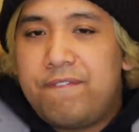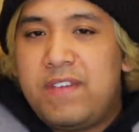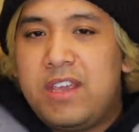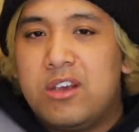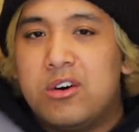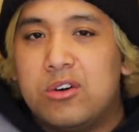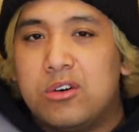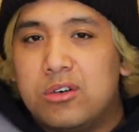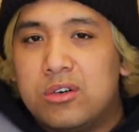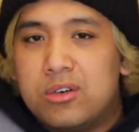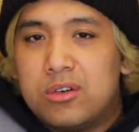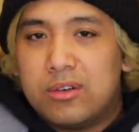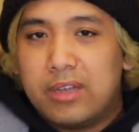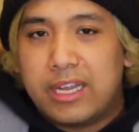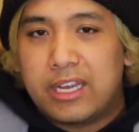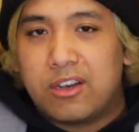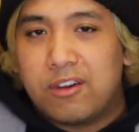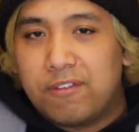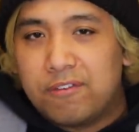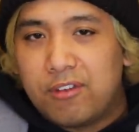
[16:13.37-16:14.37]
feel
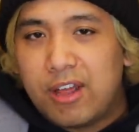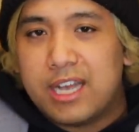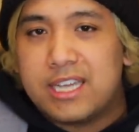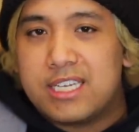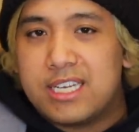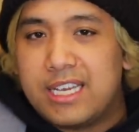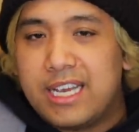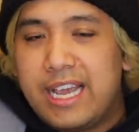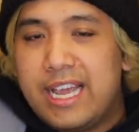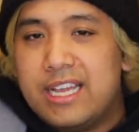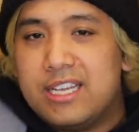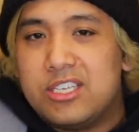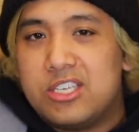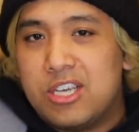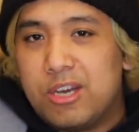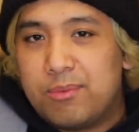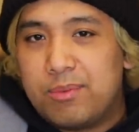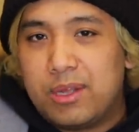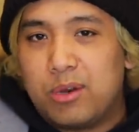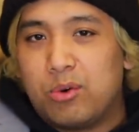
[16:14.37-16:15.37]
like you're flexing in
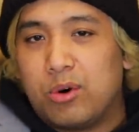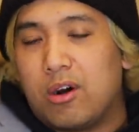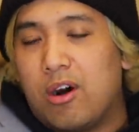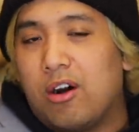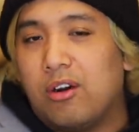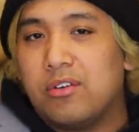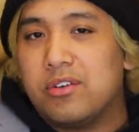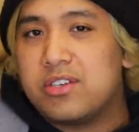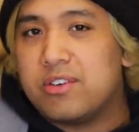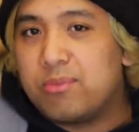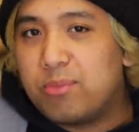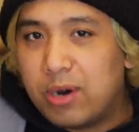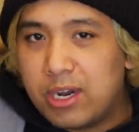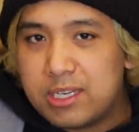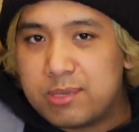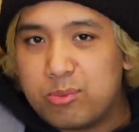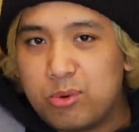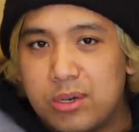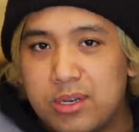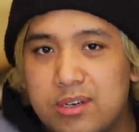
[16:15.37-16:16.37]
something regardless of
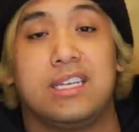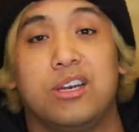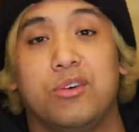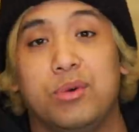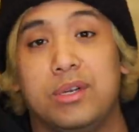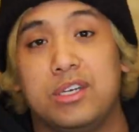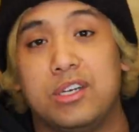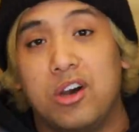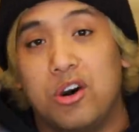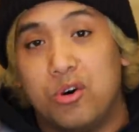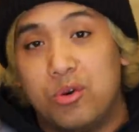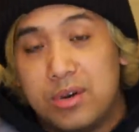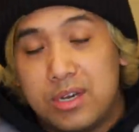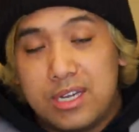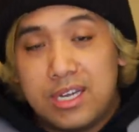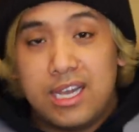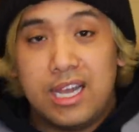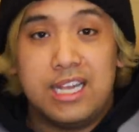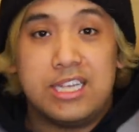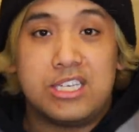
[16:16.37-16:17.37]
price point. Here we go,
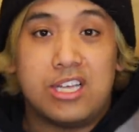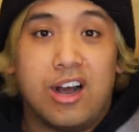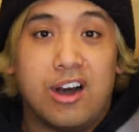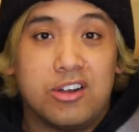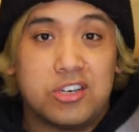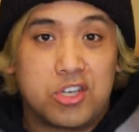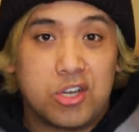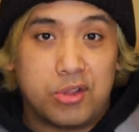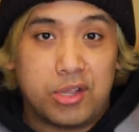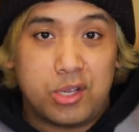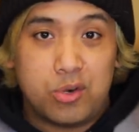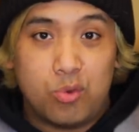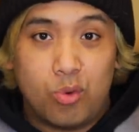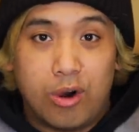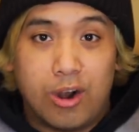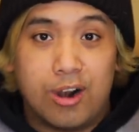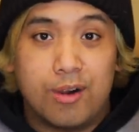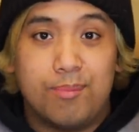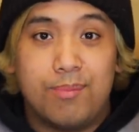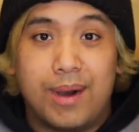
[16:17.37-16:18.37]
it's Angelique
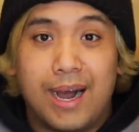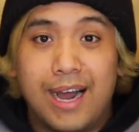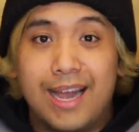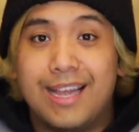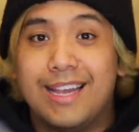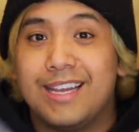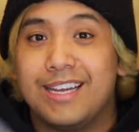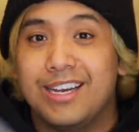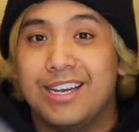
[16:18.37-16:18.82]
Noir by